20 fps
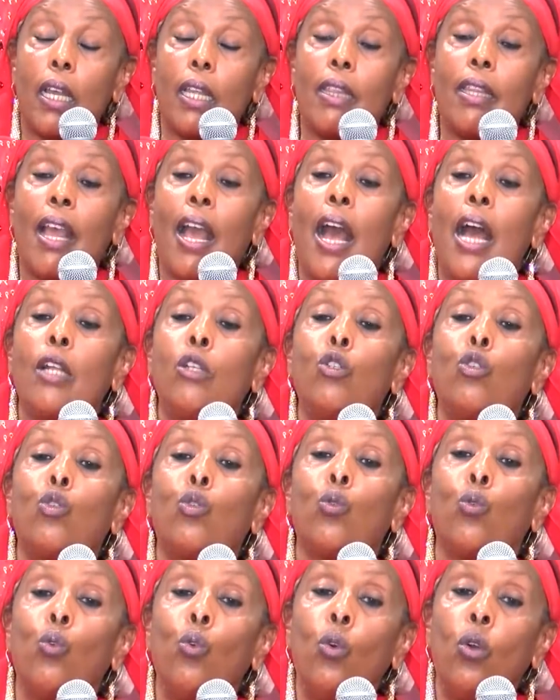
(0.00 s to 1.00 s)
they had
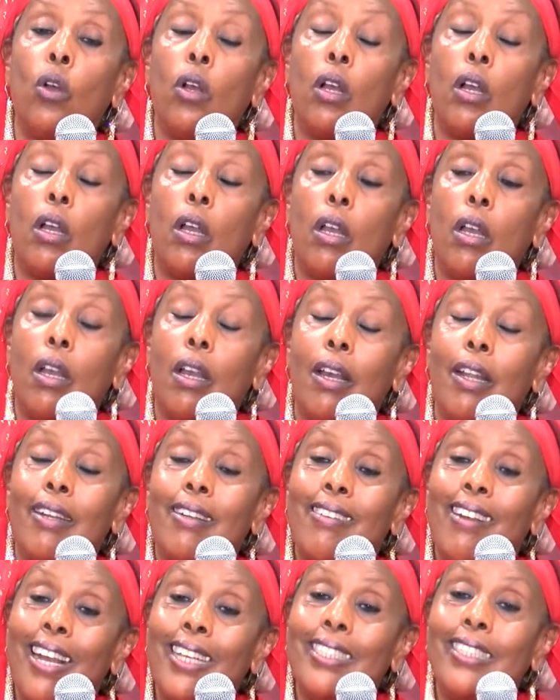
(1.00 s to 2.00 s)
to
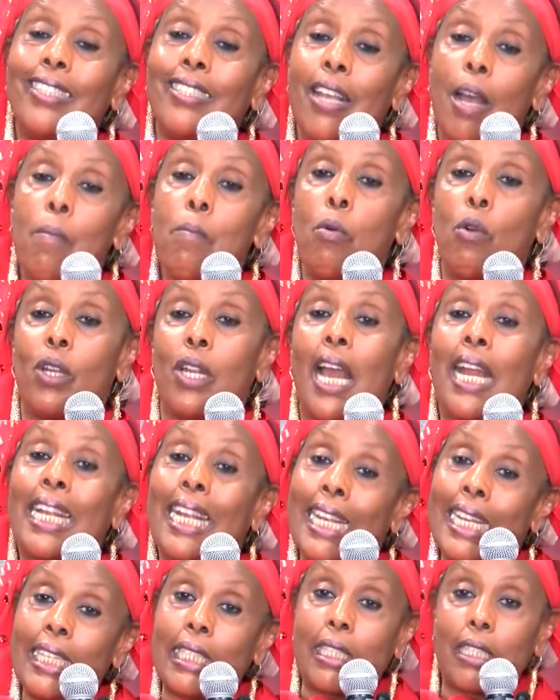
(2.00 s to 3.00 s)
trust somebody at
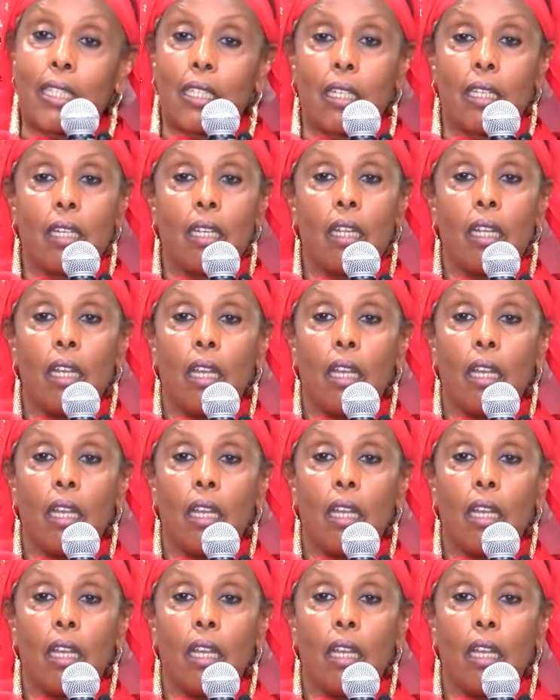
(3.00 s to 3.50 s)
least